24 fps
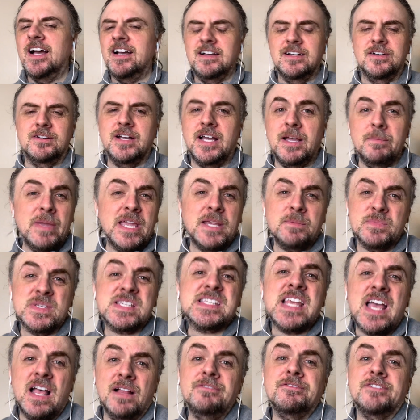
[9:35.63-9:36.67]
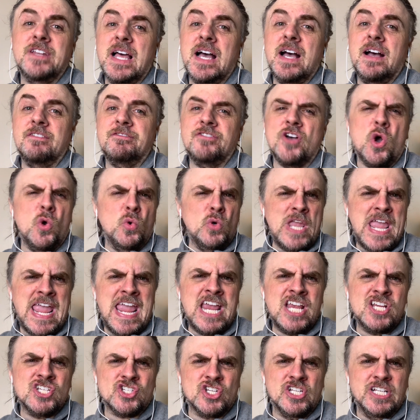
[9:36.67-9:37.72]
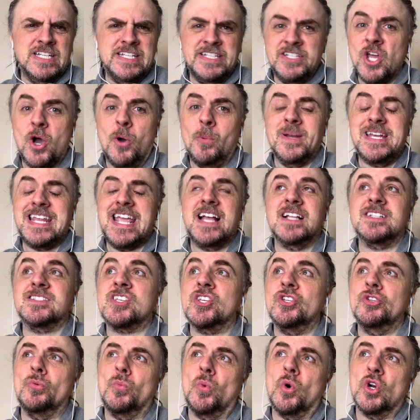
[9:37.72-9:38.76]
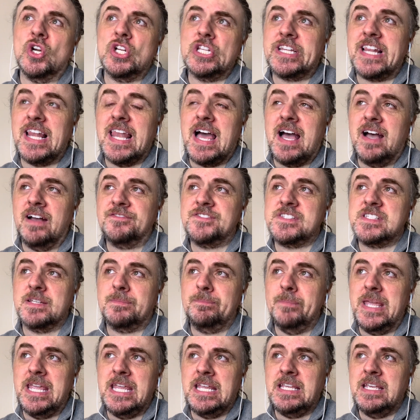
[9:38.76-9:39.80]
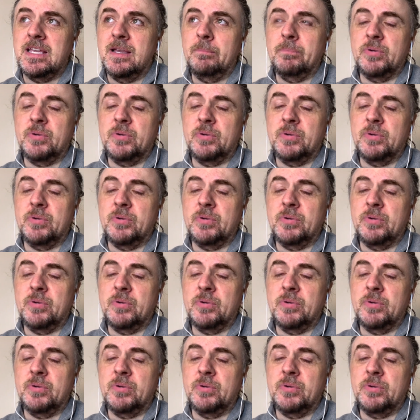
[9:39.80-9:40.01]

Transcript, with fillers: oh, I make myself laugh occasionally. Nobody else in the world laughs at me.